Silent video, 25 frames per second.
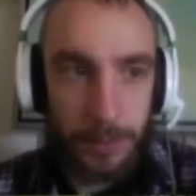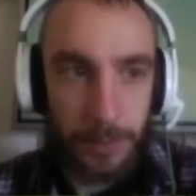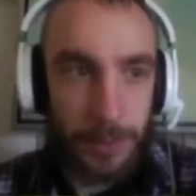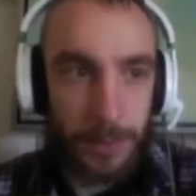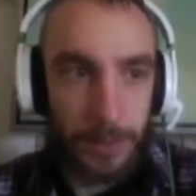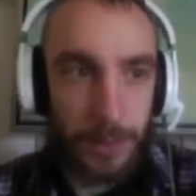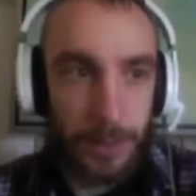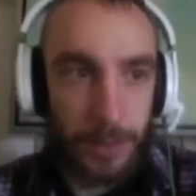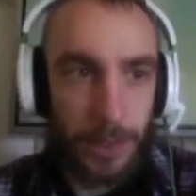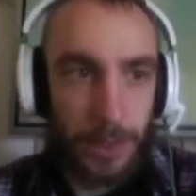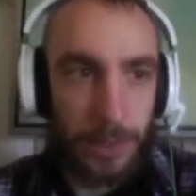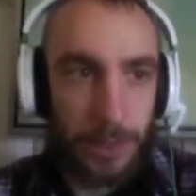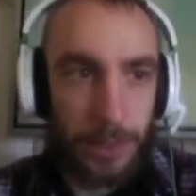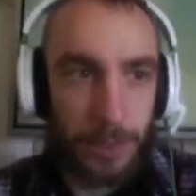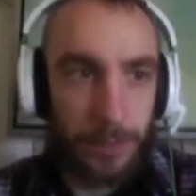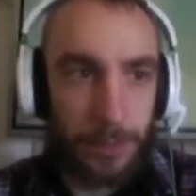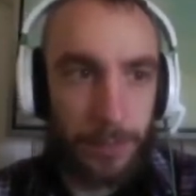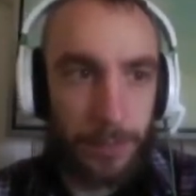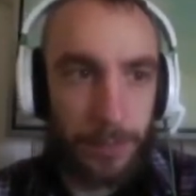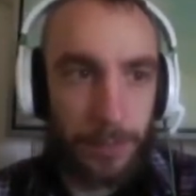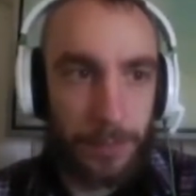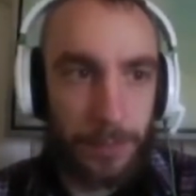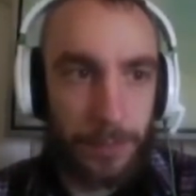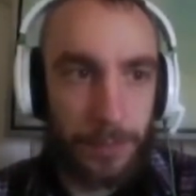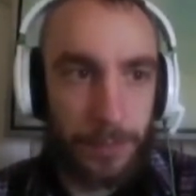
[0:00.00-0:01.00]
alright.
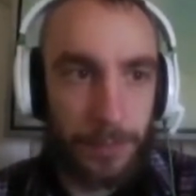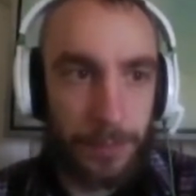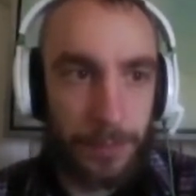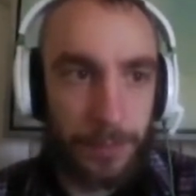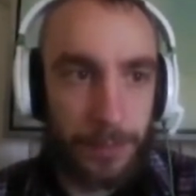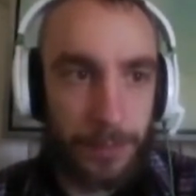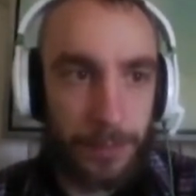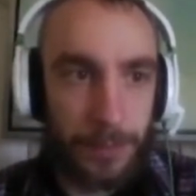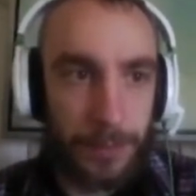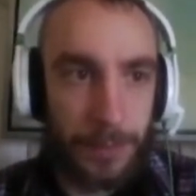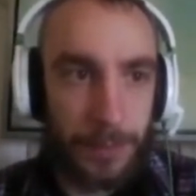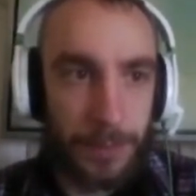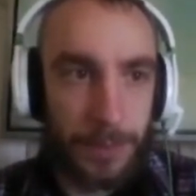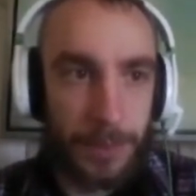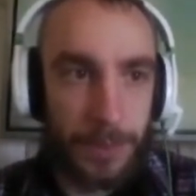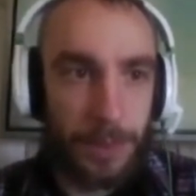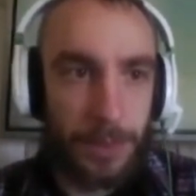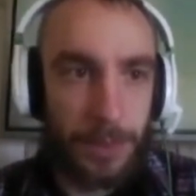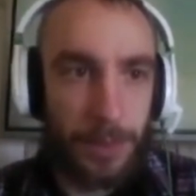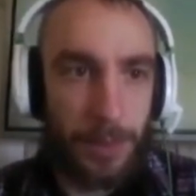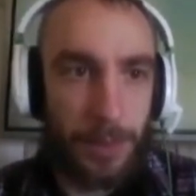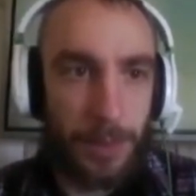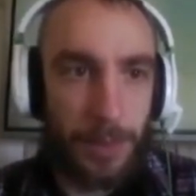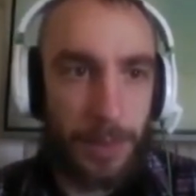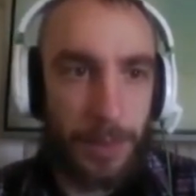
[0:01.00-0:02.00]

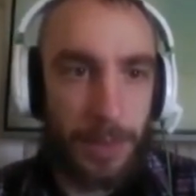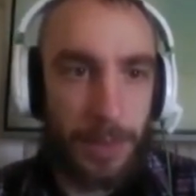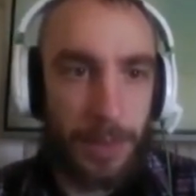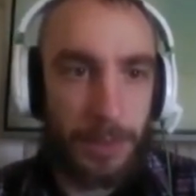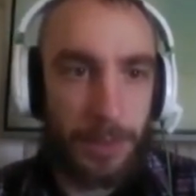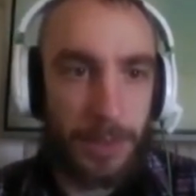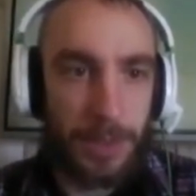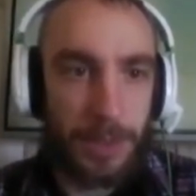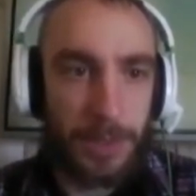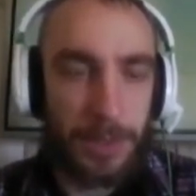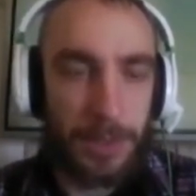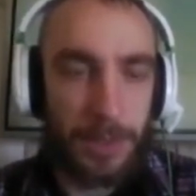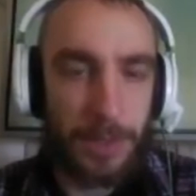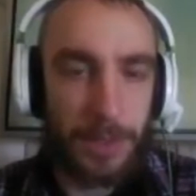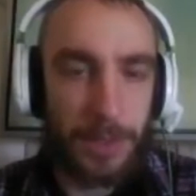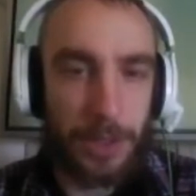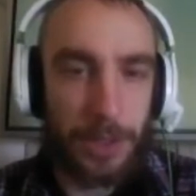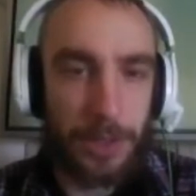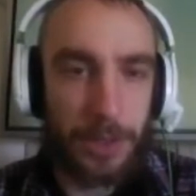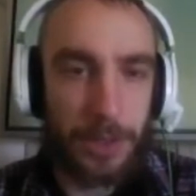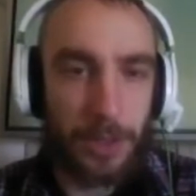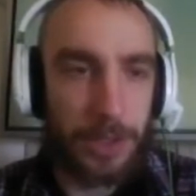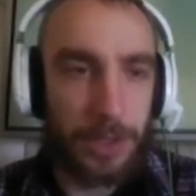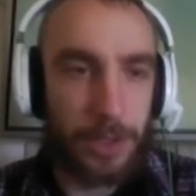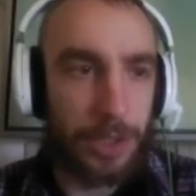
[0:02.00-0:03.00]
Stop popping up with insufficient
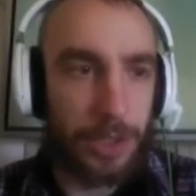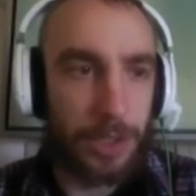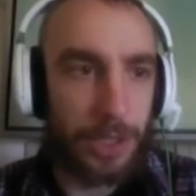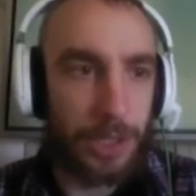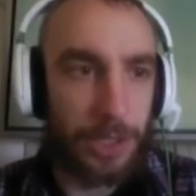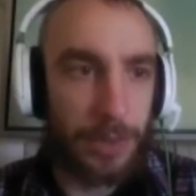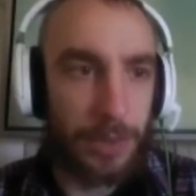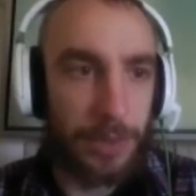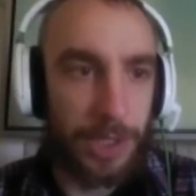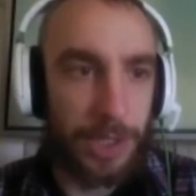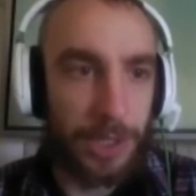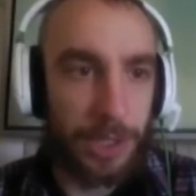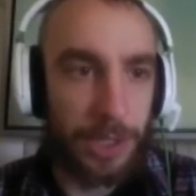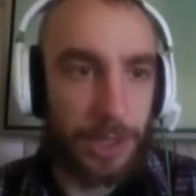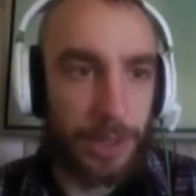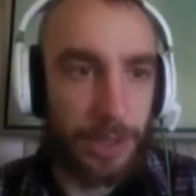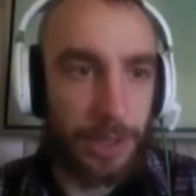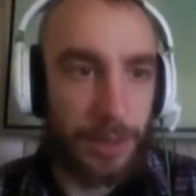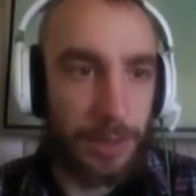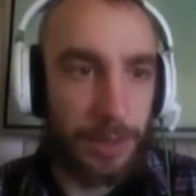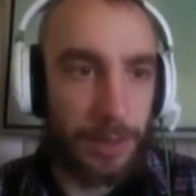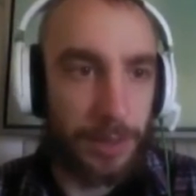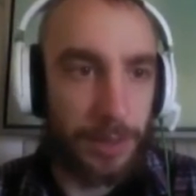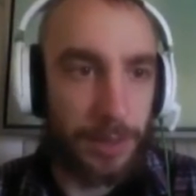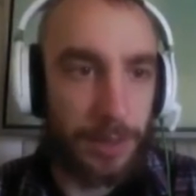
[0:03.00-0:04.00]
oxygen generation.
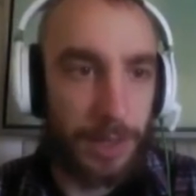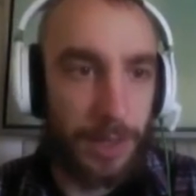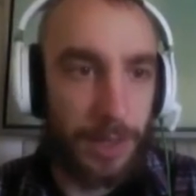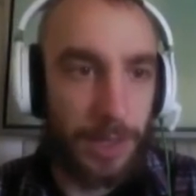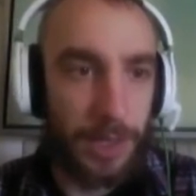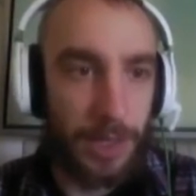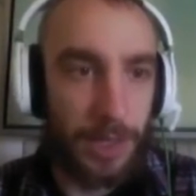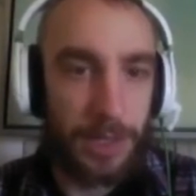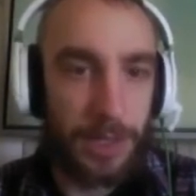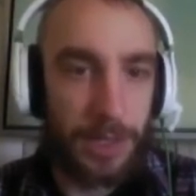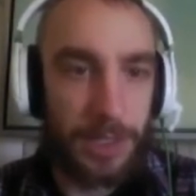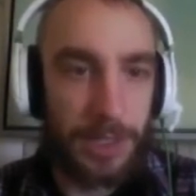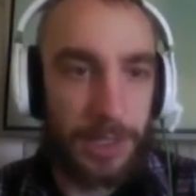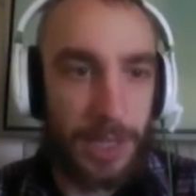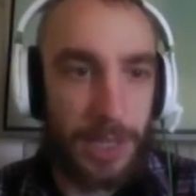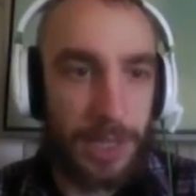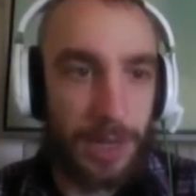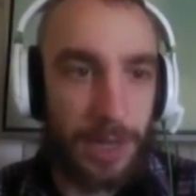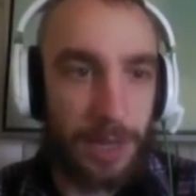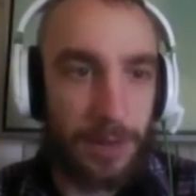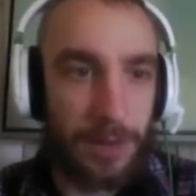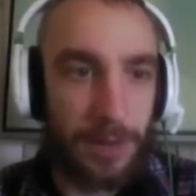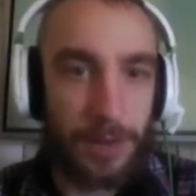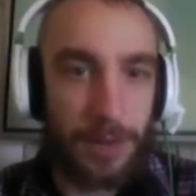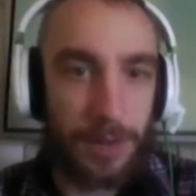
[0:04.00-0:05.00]
I
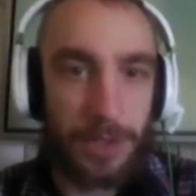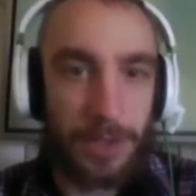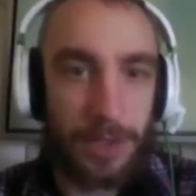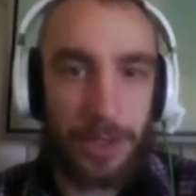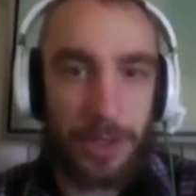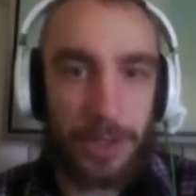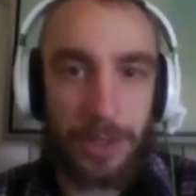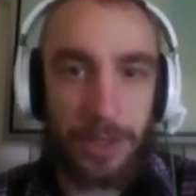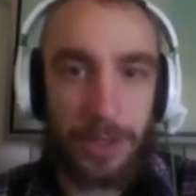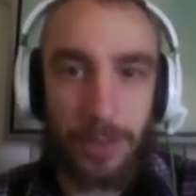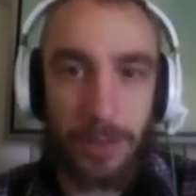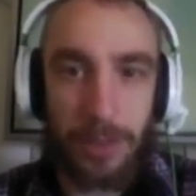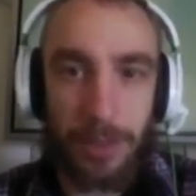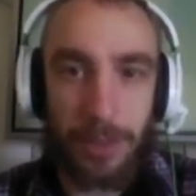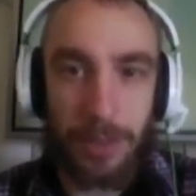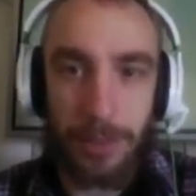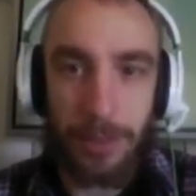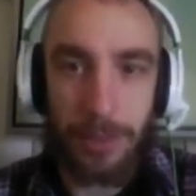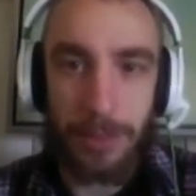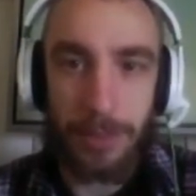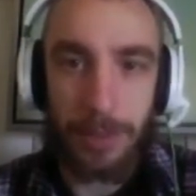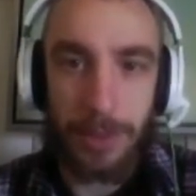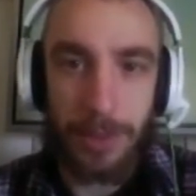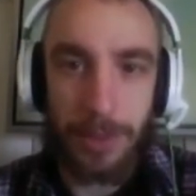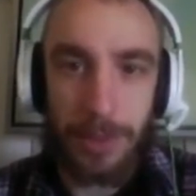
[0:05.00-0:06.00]
understand that oxygen's a
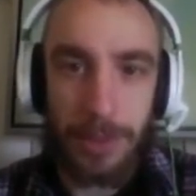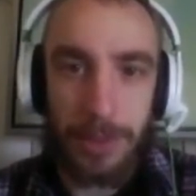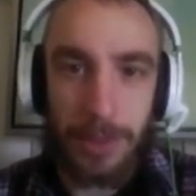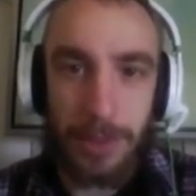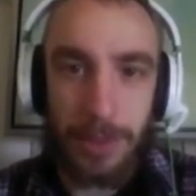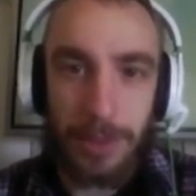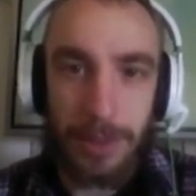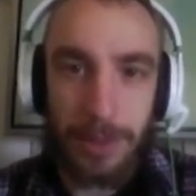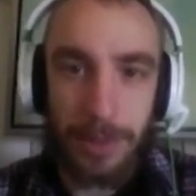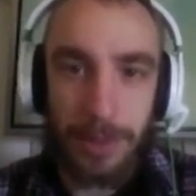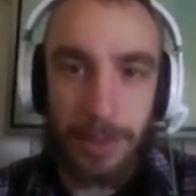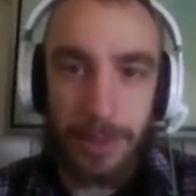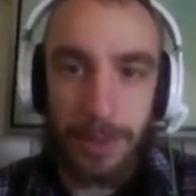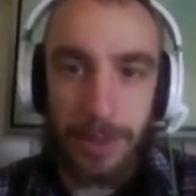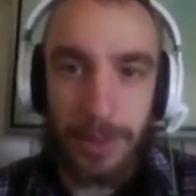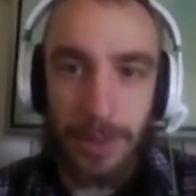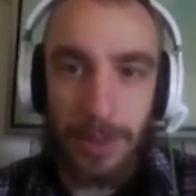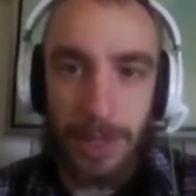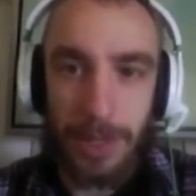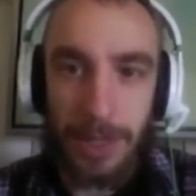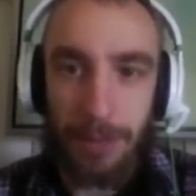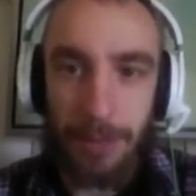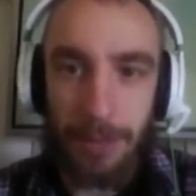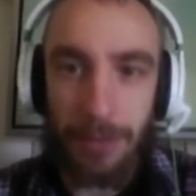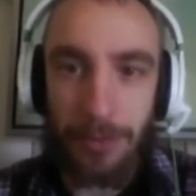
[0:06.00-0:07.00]
problem.
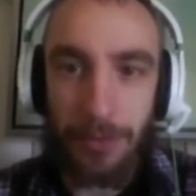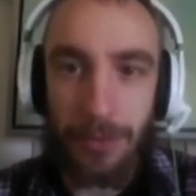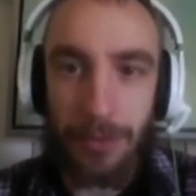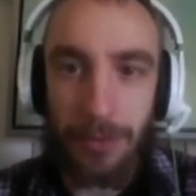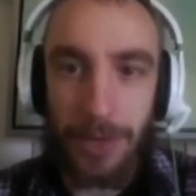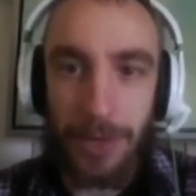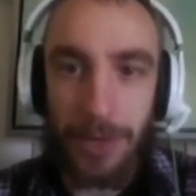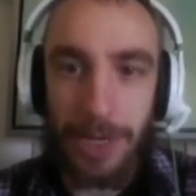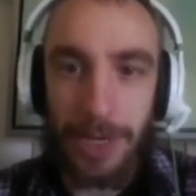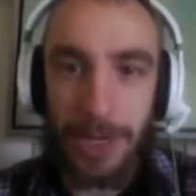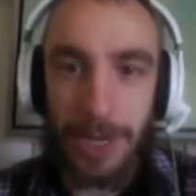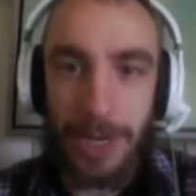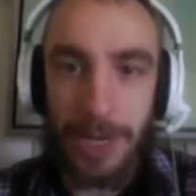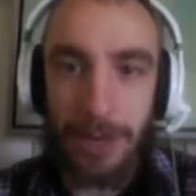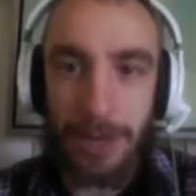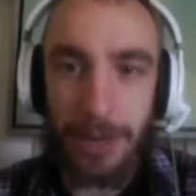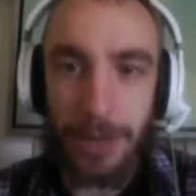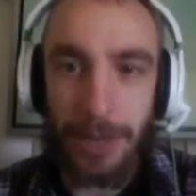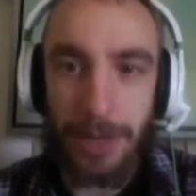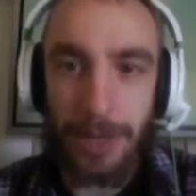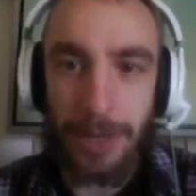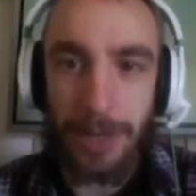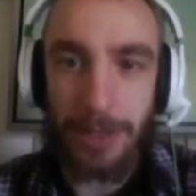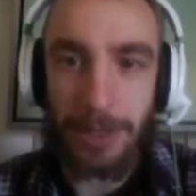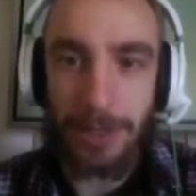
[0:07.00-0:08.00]
I'm freaking out
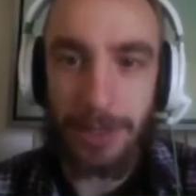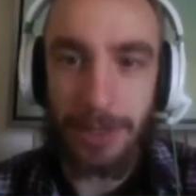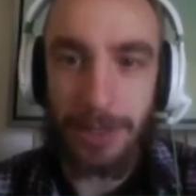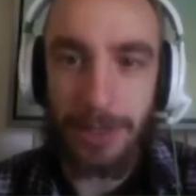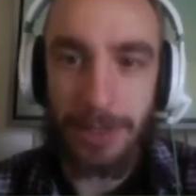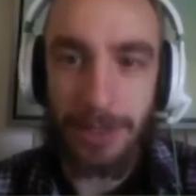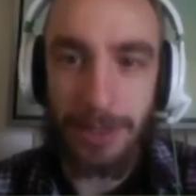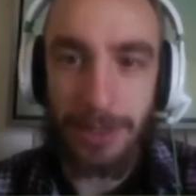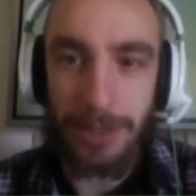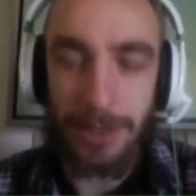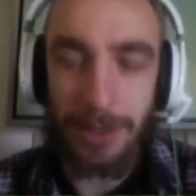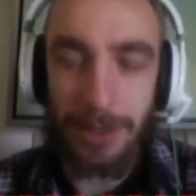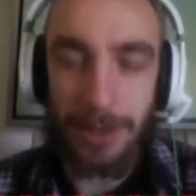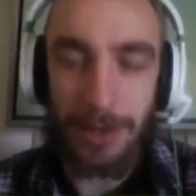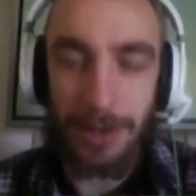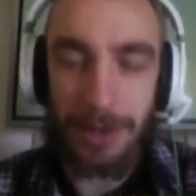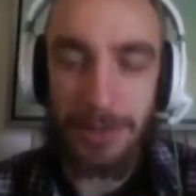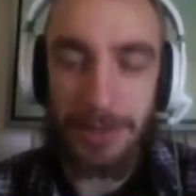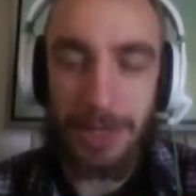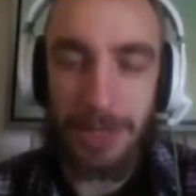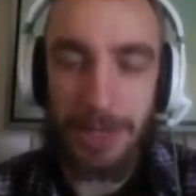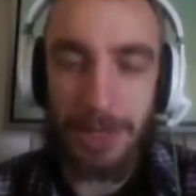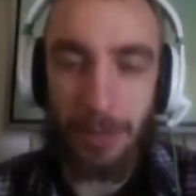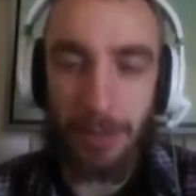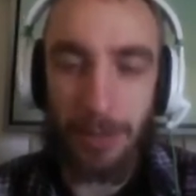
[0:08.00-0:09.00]
about it. You don't have
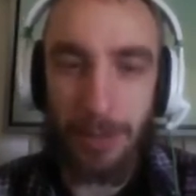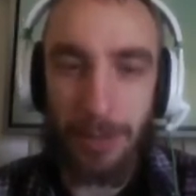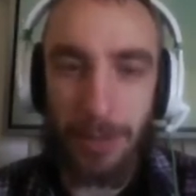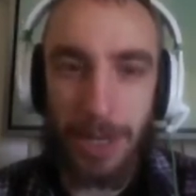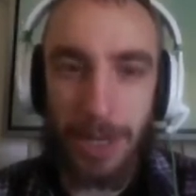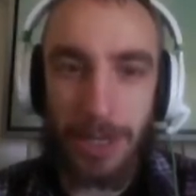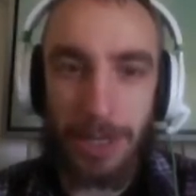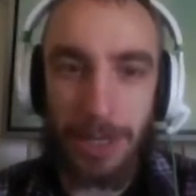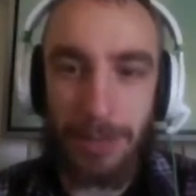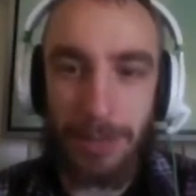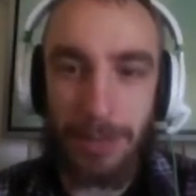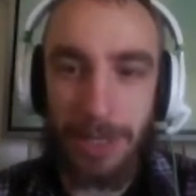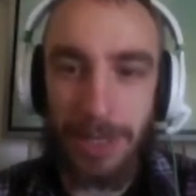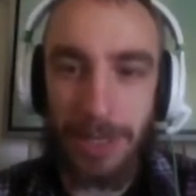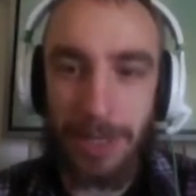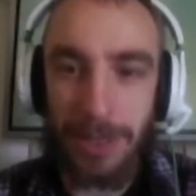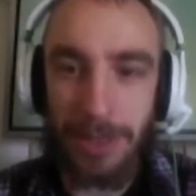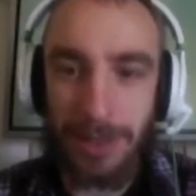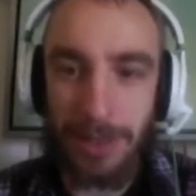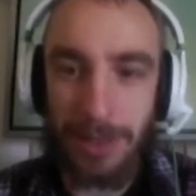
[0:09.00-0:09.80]
to keep reminding me.